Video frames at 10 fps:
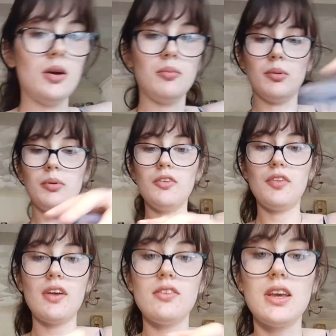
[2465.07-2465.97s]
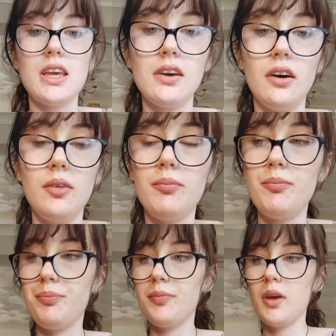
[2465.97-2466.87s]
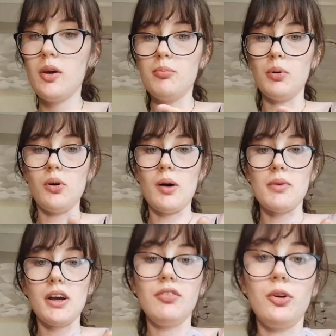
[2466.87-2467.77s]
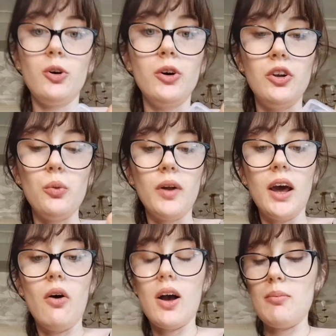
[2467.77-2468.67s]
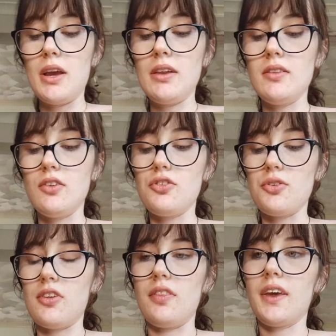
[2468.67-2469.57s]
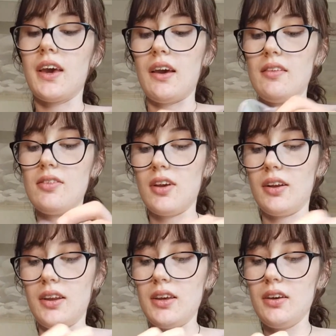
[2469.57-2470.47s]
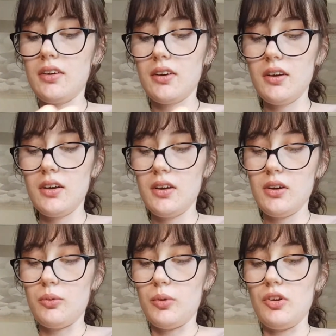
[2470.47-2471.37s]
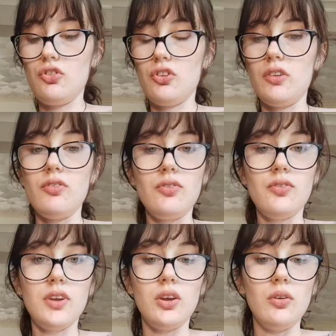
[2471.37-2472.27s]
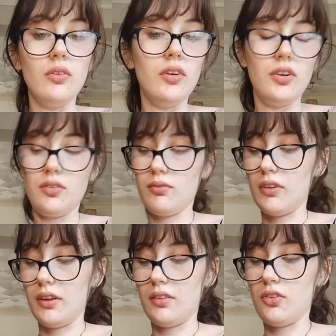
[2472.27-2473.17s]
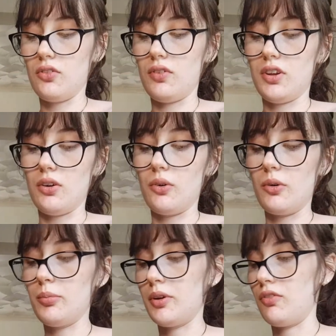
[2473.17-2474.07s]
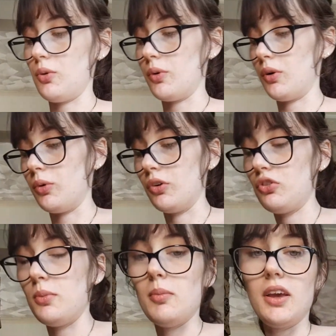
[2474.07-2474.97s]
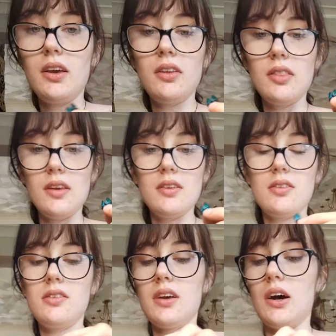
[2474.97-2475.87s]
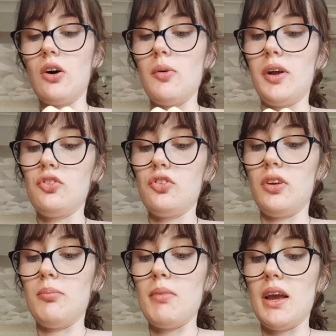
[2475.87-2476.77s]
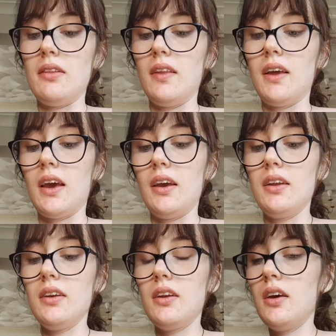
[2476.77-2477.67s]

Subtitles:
The butterflies are here, but I might have to cut a new one out. I made these using the cane technique, which if you like, there's a video up if you want to watch me make these, how I actually made the cane.